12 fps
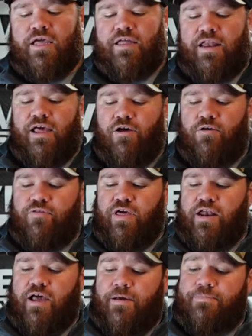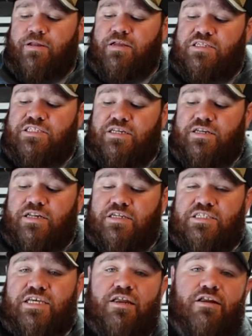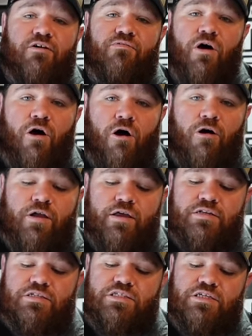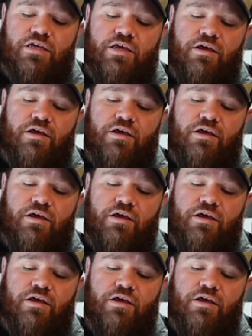Now, that optic is sitting in a set of Hawkins